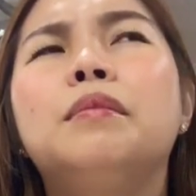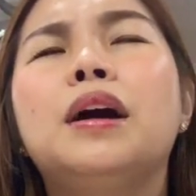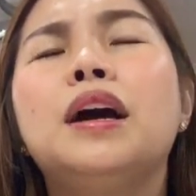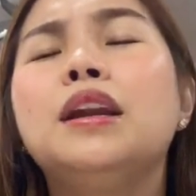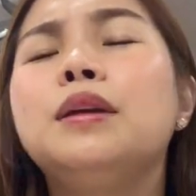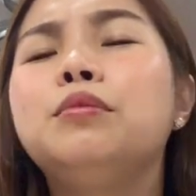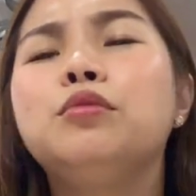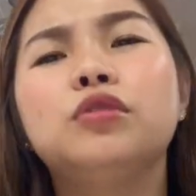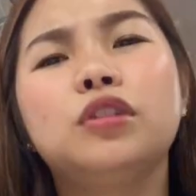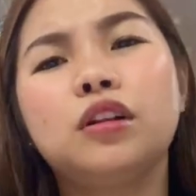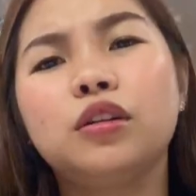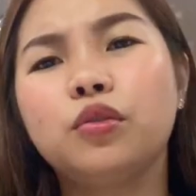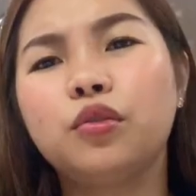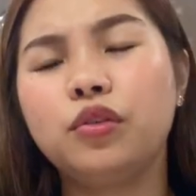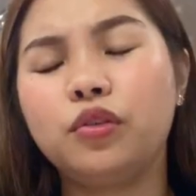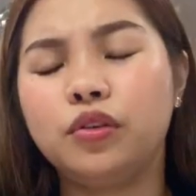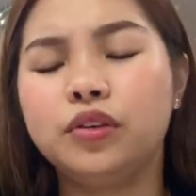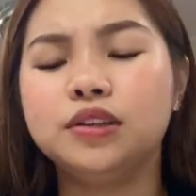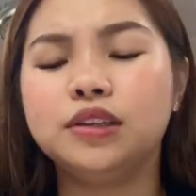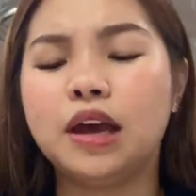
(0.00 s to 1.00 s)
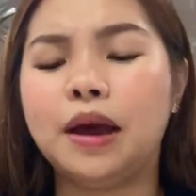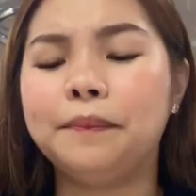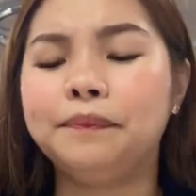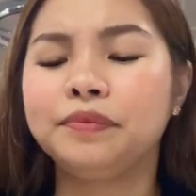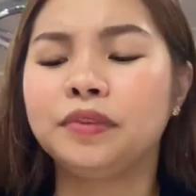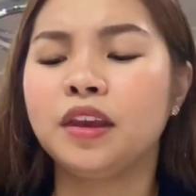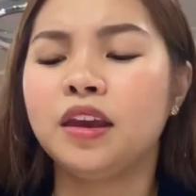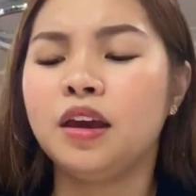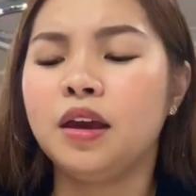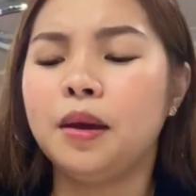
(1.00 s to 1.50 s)
Kalimutan ko yung isa.
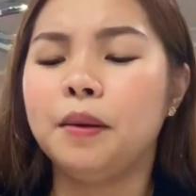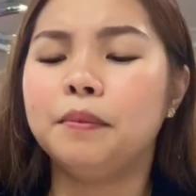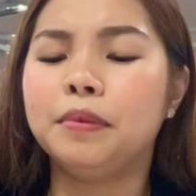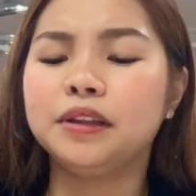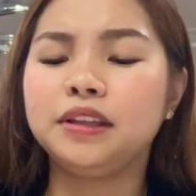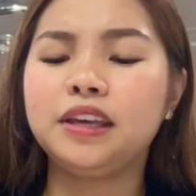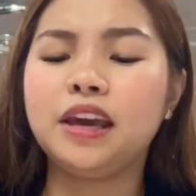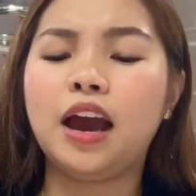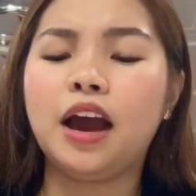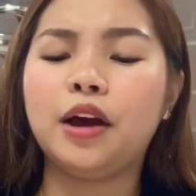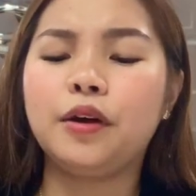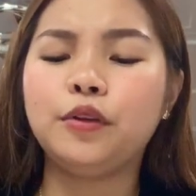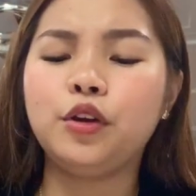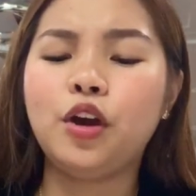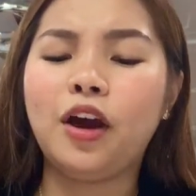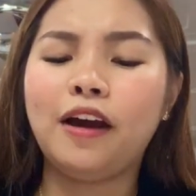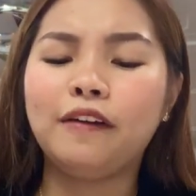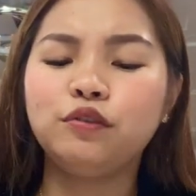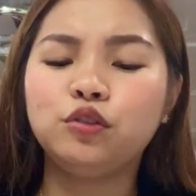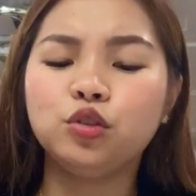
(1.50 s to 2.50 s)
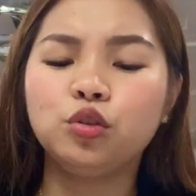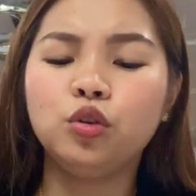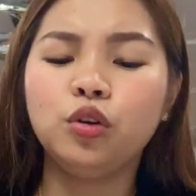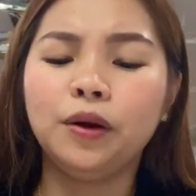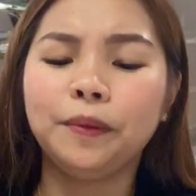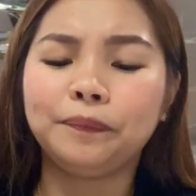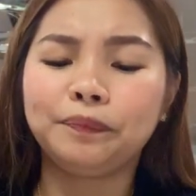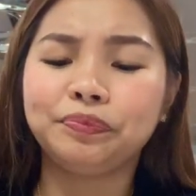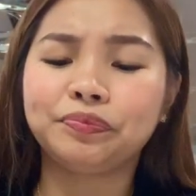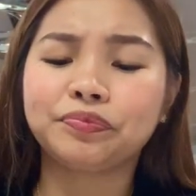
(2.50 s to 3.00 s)
But yeah, you have to
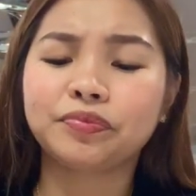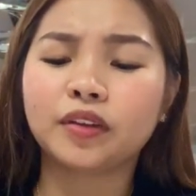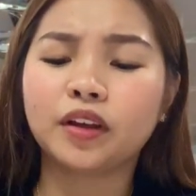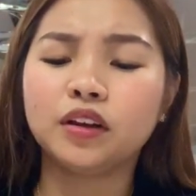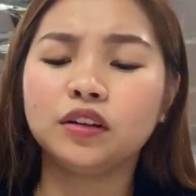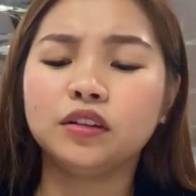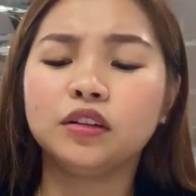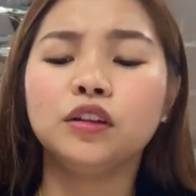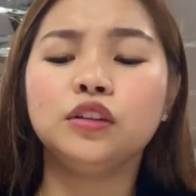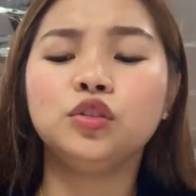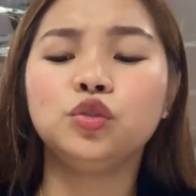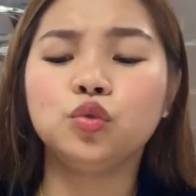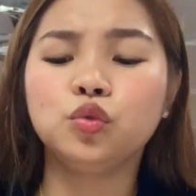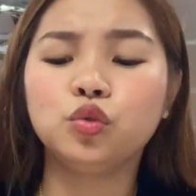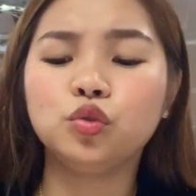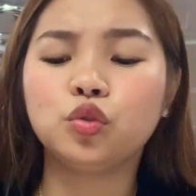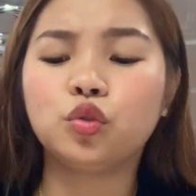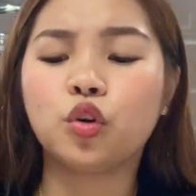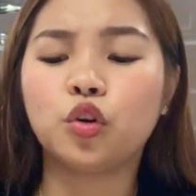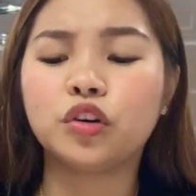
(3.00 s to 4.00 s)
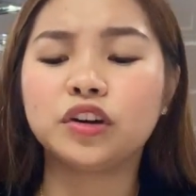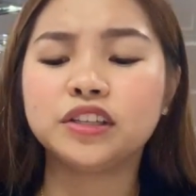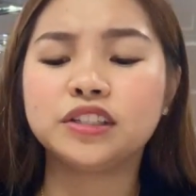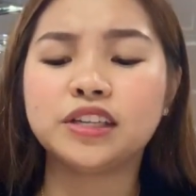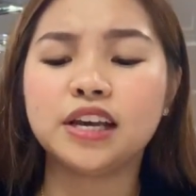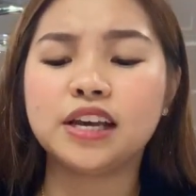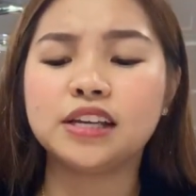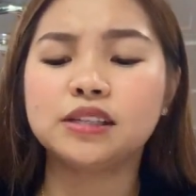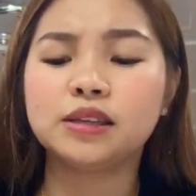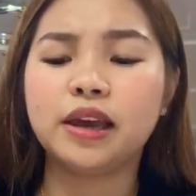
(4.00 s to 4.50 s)
do
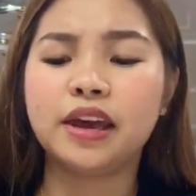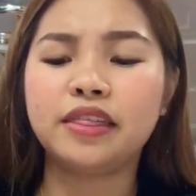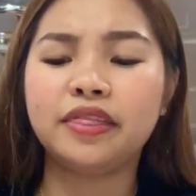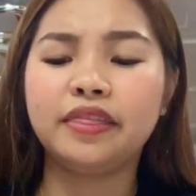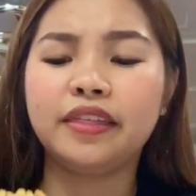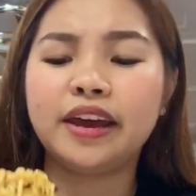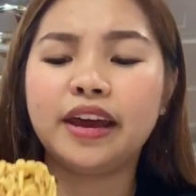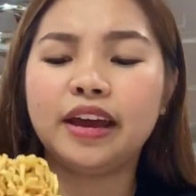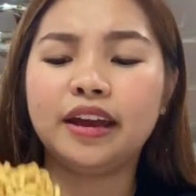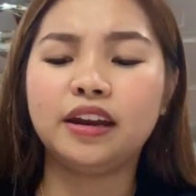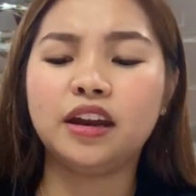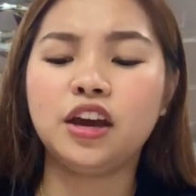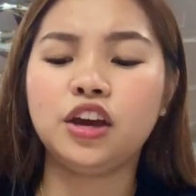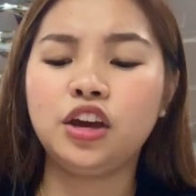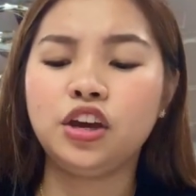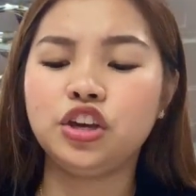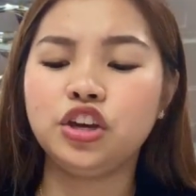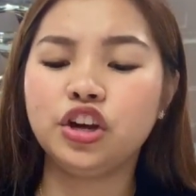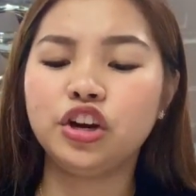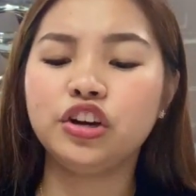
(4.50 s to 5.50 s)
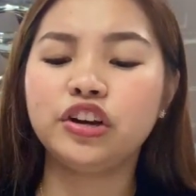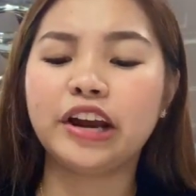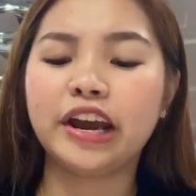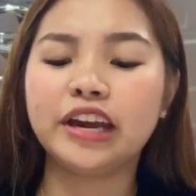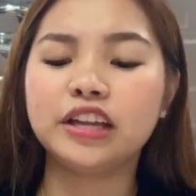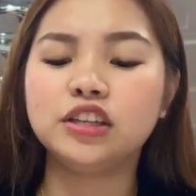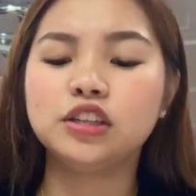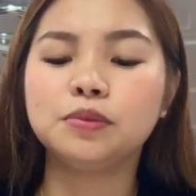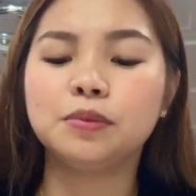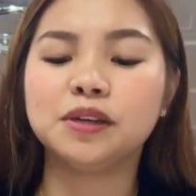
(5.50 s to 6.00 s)
courses and then your
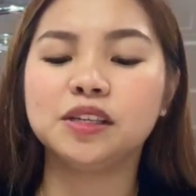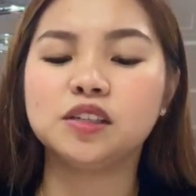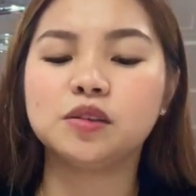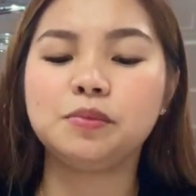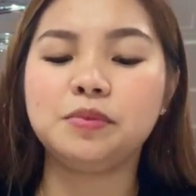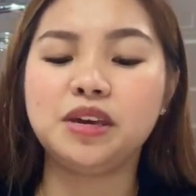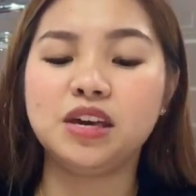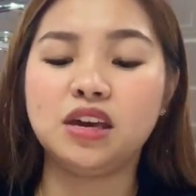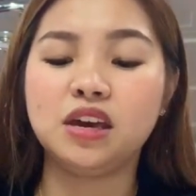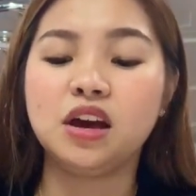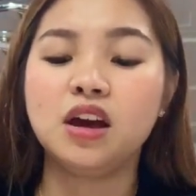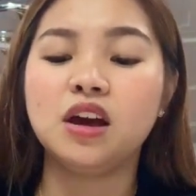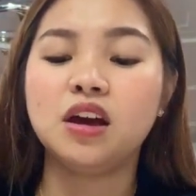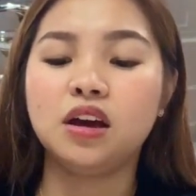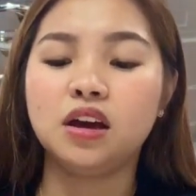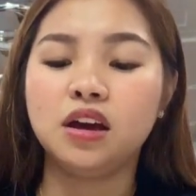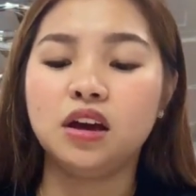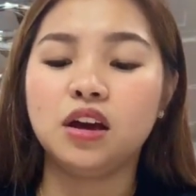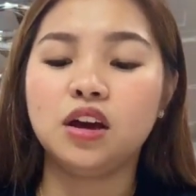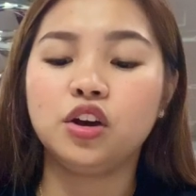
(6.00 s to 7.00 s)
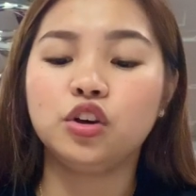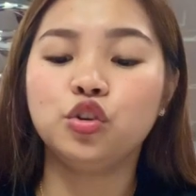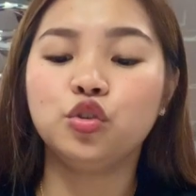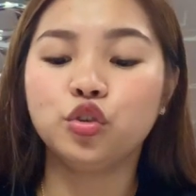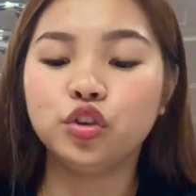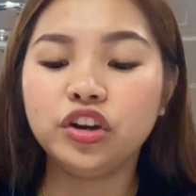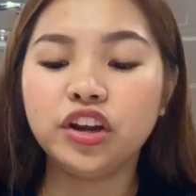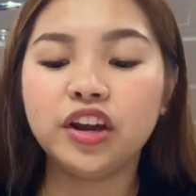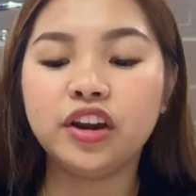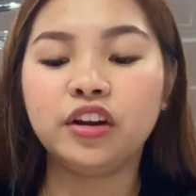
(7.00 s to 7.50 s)
grades must be
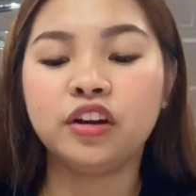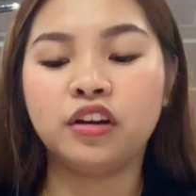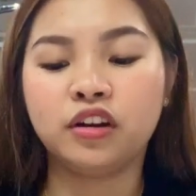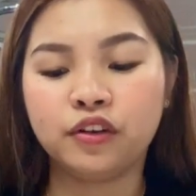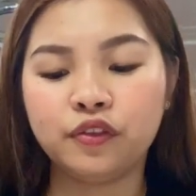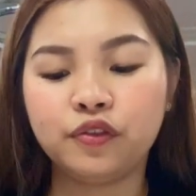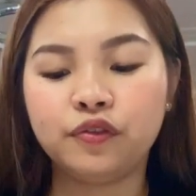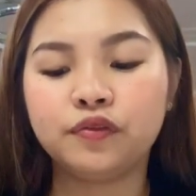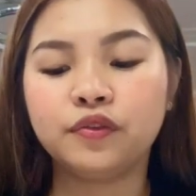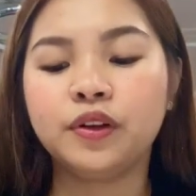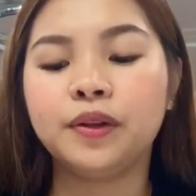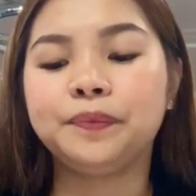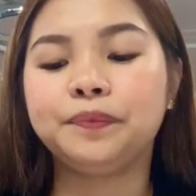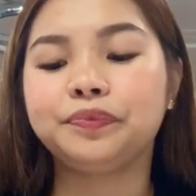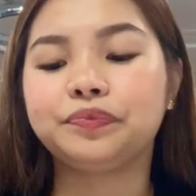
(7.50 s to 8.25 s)
good enough.